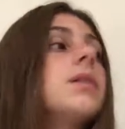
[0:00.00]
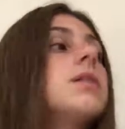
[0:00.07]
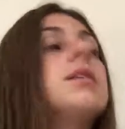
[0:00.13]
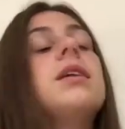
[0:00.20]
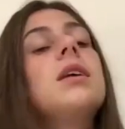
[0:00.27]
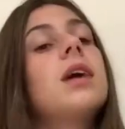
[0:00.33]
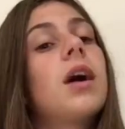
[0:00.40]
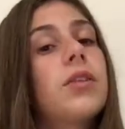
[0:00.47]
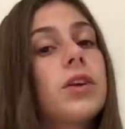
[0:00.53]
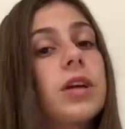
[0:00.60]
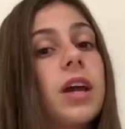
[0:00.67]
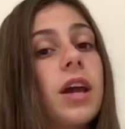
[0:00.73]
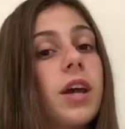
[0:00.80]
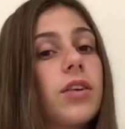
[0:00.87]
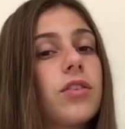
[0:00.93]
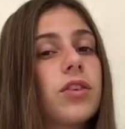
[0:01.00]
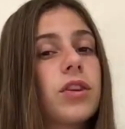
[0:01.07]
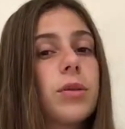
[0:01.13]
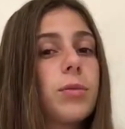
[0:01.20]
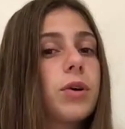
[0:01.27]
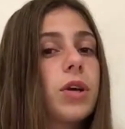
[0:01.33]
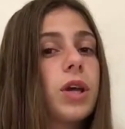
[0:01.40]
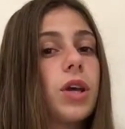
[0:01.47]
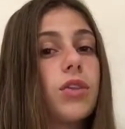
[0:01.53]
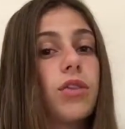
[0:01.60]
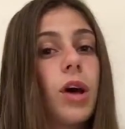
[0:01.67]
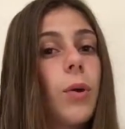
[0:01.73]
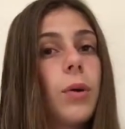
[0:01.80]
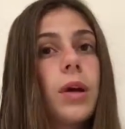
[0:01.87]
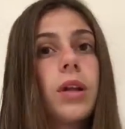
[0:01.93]
The other character in the book is
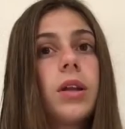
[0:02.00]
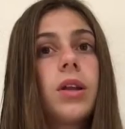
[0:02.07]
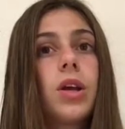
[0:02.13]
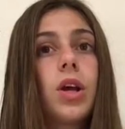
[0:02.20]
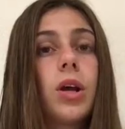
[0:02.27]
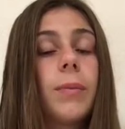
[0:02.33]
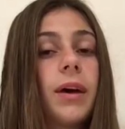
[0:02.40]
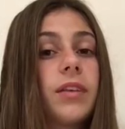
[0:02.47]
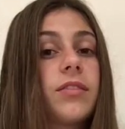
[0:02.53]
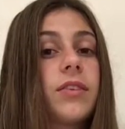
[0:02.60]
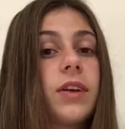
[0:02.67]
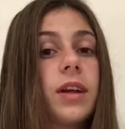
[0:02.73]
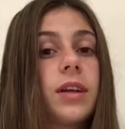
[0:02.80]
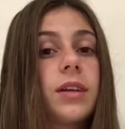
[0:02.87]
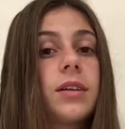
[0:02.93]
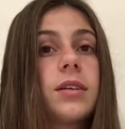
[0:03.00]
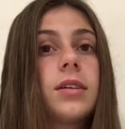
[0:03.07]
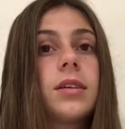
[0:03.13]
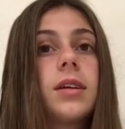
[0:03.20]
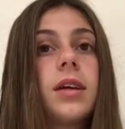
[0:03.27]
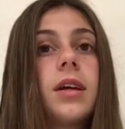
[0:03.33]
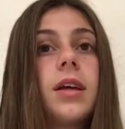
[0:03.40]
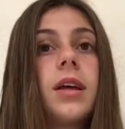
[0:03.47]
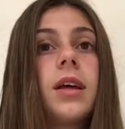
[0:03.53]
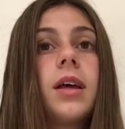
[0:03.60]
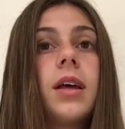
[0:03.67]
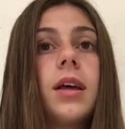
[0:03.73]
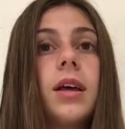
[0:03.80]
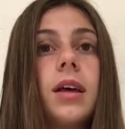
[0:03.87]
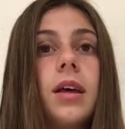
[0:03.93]
Owen, her best friend.
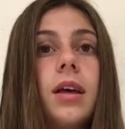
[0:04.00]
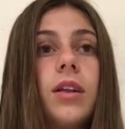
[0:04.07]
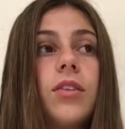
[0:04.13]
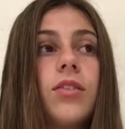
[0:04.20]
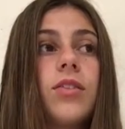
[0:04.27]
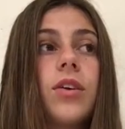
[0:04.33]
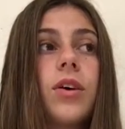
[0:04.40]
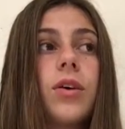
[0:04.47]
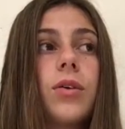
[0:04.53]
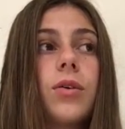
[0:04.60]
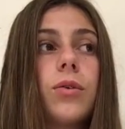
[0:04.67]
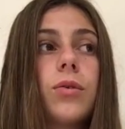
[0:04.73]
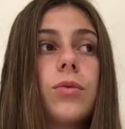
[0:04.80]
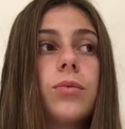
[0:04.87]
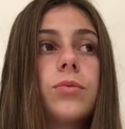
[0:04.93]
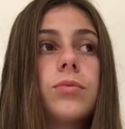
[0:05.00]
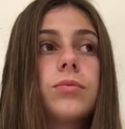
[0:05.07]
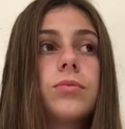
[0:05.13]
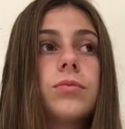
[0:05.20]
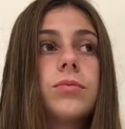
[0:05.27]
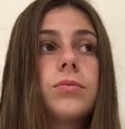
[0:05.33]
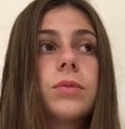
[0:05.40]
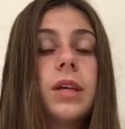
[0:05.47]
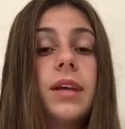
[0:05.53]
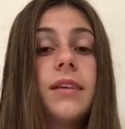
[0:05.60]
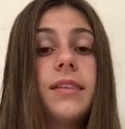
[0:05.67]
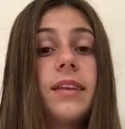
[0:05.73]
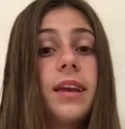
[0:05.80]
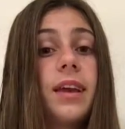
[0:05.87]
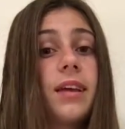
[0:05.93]
And so
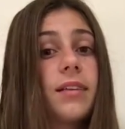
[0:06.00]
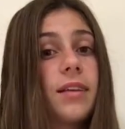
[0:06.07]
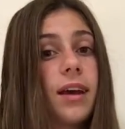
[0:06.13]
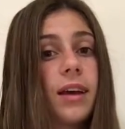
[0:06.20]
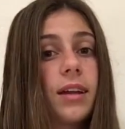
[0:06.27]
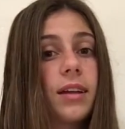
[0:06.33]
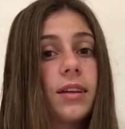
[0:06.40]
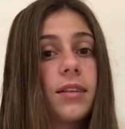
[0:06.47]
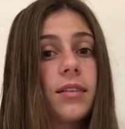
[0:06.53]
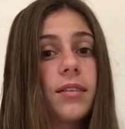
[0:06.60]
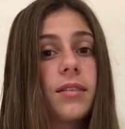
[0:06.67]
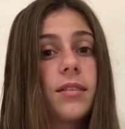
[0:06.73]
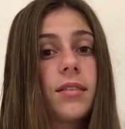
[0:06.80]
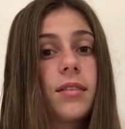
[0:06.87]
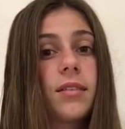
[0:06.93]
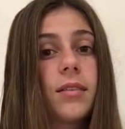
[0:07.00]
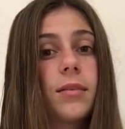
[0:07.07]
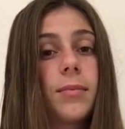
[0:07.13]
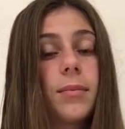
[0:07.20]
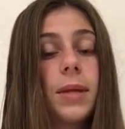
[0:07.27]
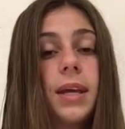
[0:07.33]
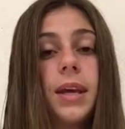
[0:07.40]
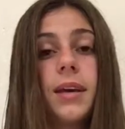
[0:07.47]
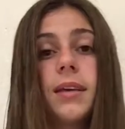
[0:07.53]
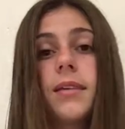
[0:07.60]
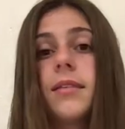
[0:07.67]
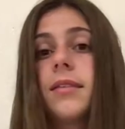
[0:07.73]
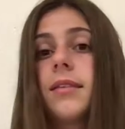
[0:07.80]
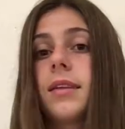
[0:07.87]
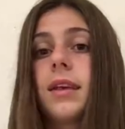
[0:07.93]
he's the antagonist
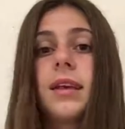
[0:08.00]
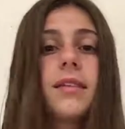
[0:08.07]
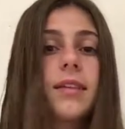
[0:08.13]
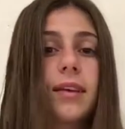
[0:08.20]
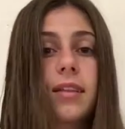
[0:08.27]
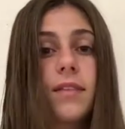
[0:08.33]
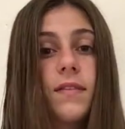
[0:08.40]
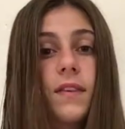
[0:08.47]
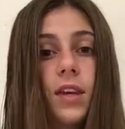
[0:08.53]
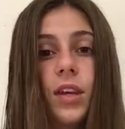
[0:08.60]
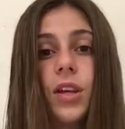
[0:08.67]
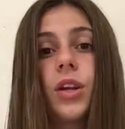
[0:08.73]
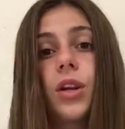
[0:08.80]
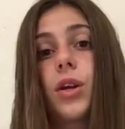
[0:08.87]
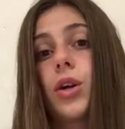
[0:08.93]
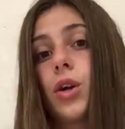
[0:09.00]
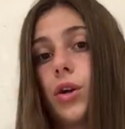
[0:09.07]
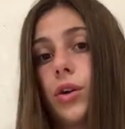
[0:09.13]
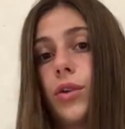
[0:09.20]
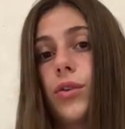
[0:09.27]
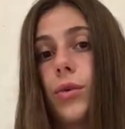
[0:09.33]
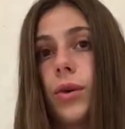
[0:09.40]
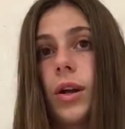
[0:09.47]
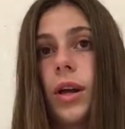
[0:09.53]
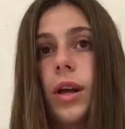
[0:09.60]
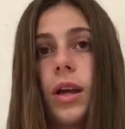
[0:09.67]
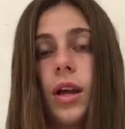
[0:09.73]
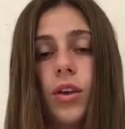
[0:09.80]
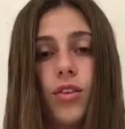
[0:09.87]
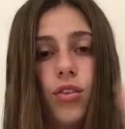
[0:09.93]
because he's like the villain in her story,
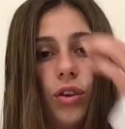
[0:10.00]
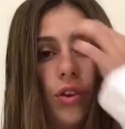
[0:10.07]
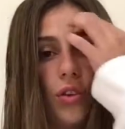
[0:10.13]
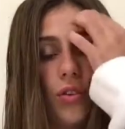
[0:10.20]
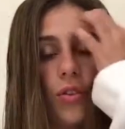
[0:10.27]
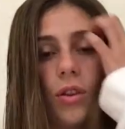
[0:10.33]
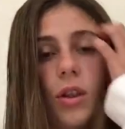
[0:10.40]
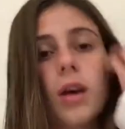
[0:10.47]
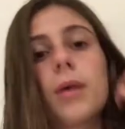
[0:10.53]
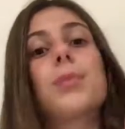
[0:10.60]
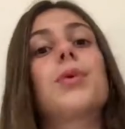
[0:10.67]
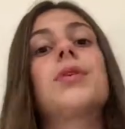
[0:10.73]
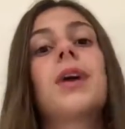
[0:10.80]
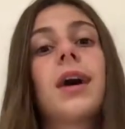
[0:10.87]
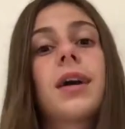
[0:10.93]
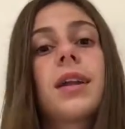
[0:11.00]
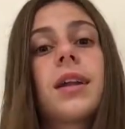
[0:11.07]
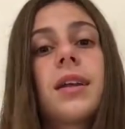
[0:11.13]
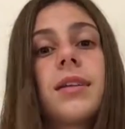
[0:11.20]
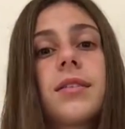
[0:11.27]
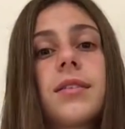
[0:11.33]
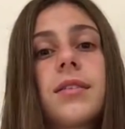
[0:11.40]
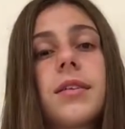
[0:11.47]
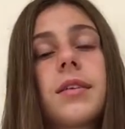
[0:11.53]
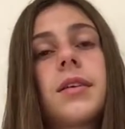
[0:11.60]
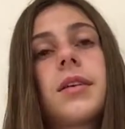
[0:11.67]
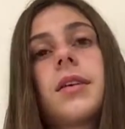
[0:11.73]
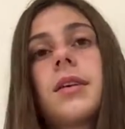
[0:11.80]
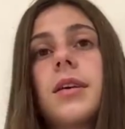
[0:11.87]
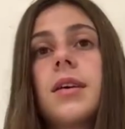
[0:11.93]
and she's the protagonist.
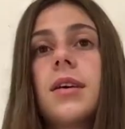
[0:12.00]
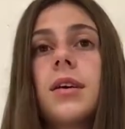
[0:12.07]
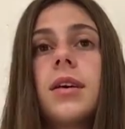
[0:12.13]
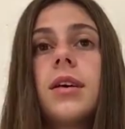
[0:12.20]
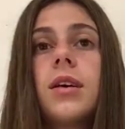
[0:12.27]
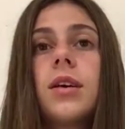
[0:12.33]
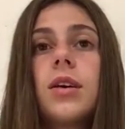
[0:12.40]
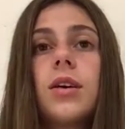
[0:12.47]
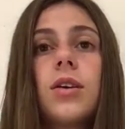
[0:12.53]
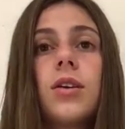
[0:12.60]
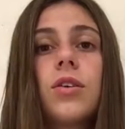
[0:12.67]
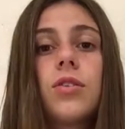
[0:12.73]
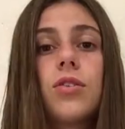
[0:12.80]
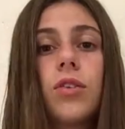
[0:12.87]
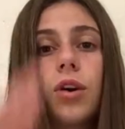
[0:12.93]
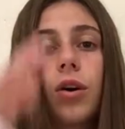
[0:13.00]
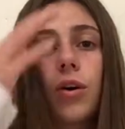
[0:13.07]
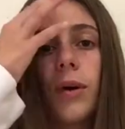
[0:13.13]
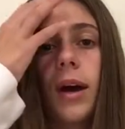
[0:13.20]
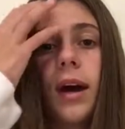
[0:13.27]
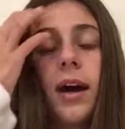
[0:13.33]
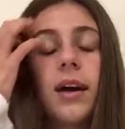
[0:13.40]
So